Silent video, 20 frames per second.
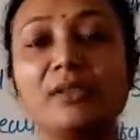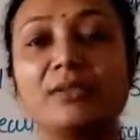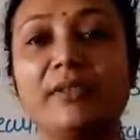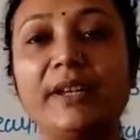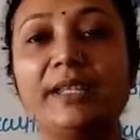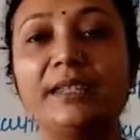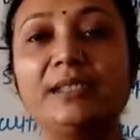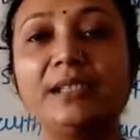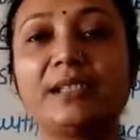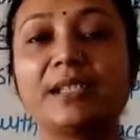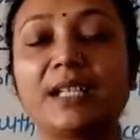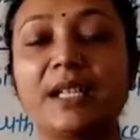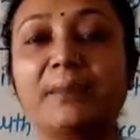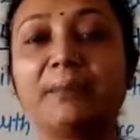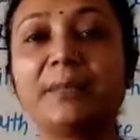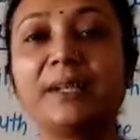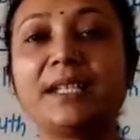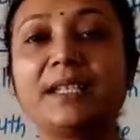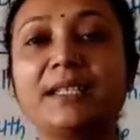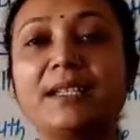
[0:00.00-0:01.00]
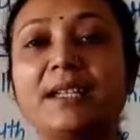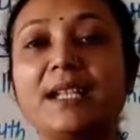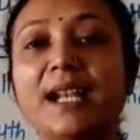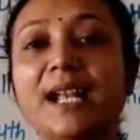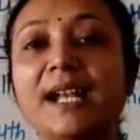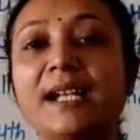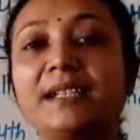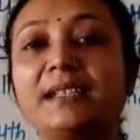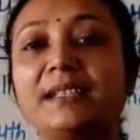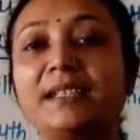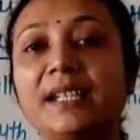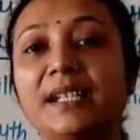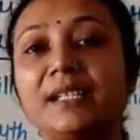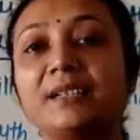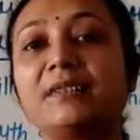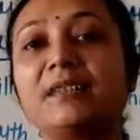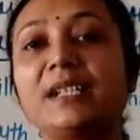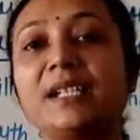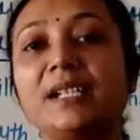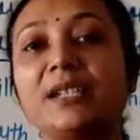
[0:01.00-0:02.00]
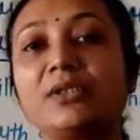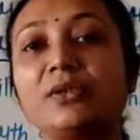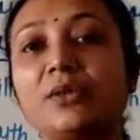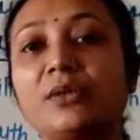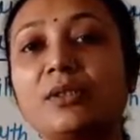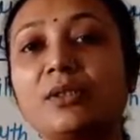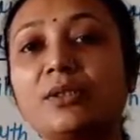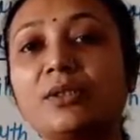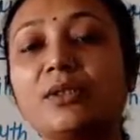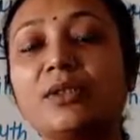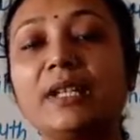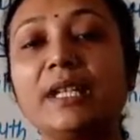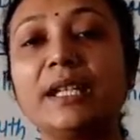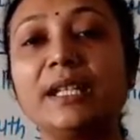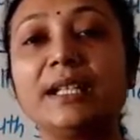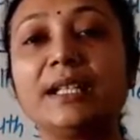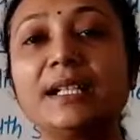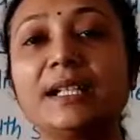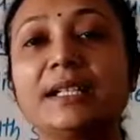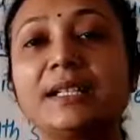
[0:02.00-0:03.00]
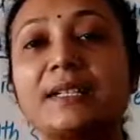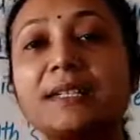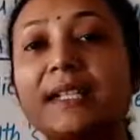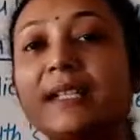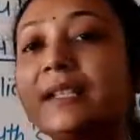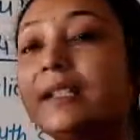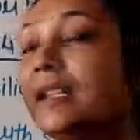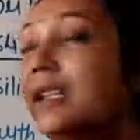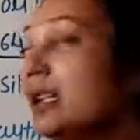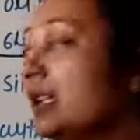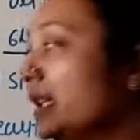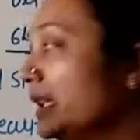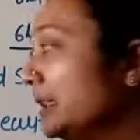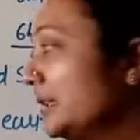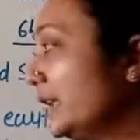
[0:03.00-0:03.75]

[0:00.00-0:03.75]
When the temperature high, that one is also increasing in the